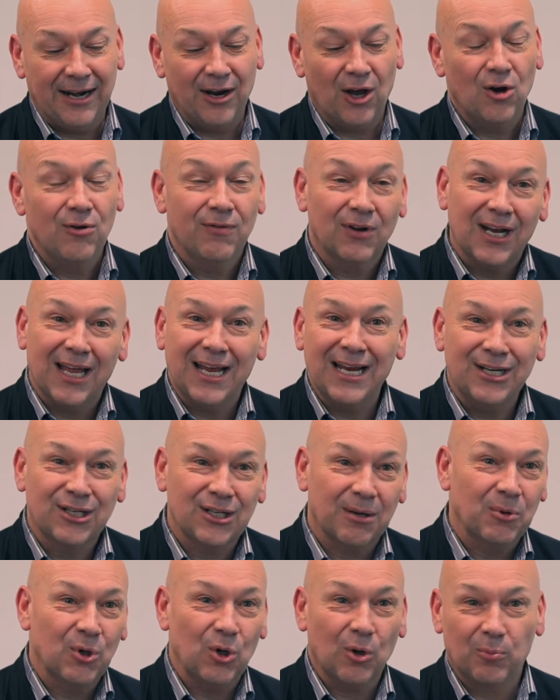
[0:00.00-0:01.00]
overlaid
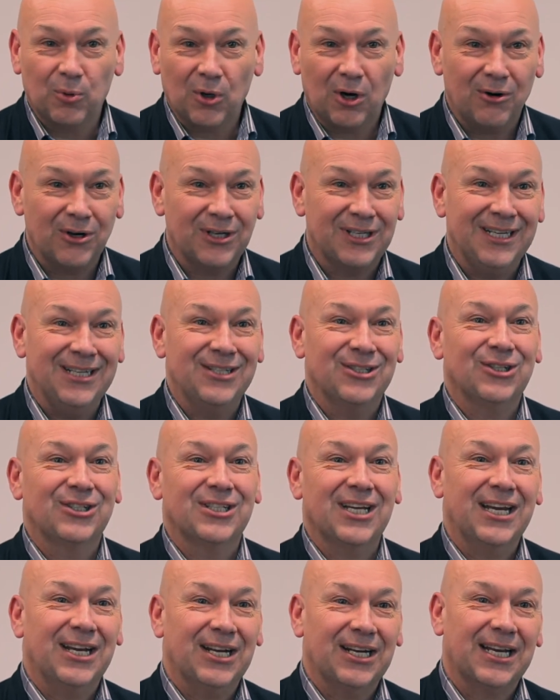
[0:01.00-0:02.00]
some of your priorities and
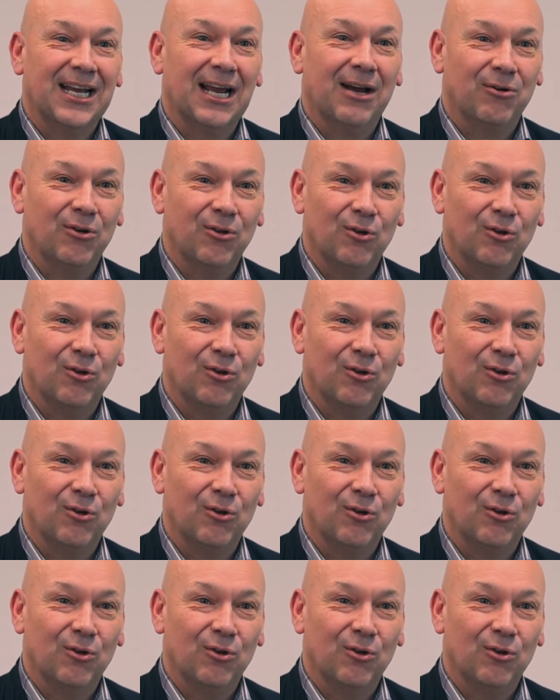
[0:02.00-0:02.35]
taken account